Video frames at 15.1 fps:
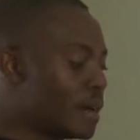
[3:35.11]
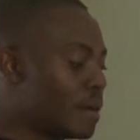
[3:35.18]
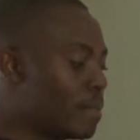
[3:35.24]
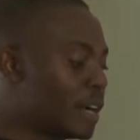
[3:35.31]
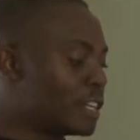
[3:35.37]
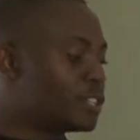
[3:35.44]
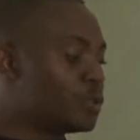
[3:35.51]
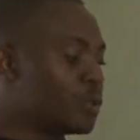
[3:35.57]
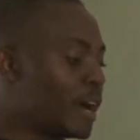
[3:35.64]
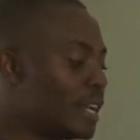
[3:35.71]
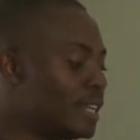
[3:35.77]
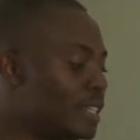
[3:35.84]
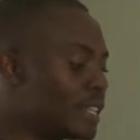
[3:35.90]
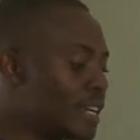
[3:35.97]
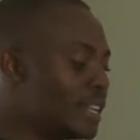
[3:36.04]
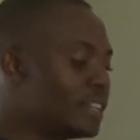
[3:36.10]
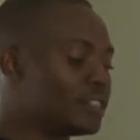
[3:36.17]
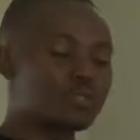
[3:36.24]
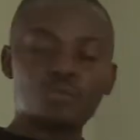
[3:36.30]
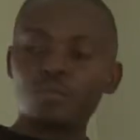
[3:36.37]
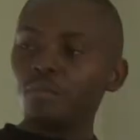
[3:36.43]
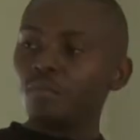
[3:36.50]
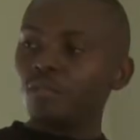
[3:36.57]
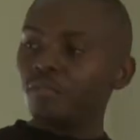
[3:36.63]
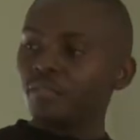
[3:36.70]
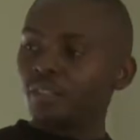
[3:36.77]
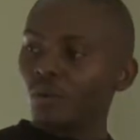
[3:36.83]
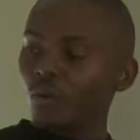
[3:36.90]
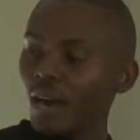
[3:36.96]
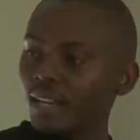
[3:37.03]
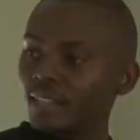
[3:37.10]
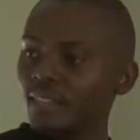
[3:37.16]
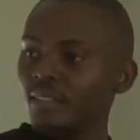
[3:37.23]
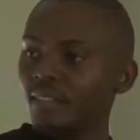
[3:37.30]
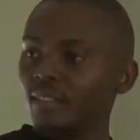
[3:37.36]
but you are intending to remove the what?